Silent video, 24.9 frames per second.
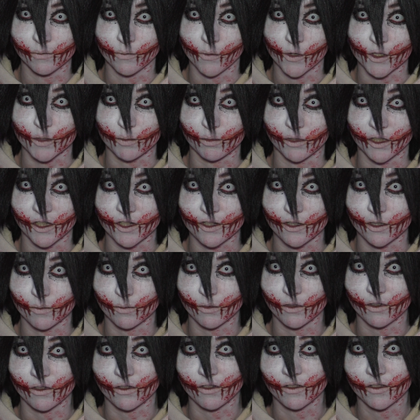was
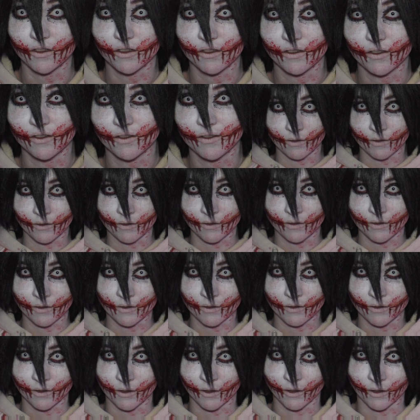pleasurable.
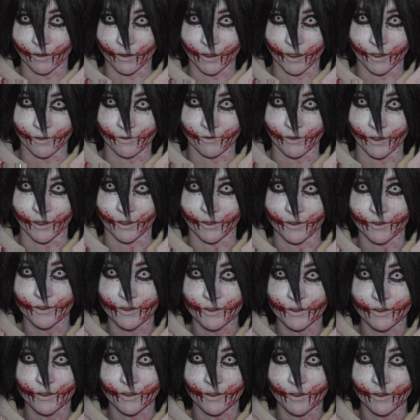All I
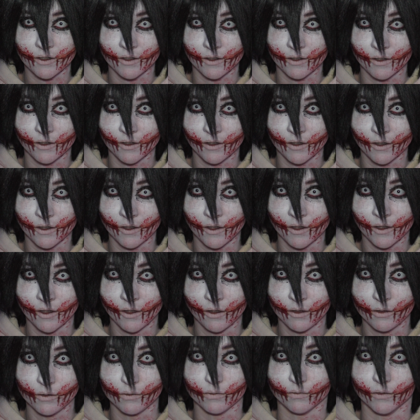felt
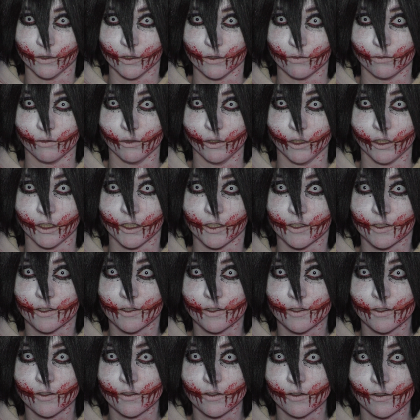was
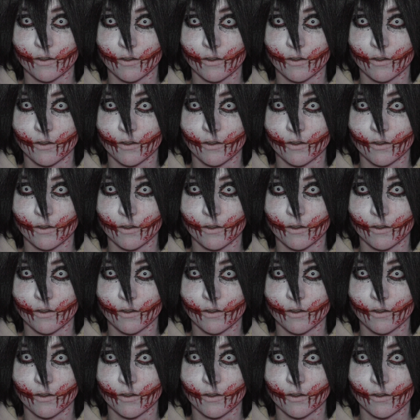release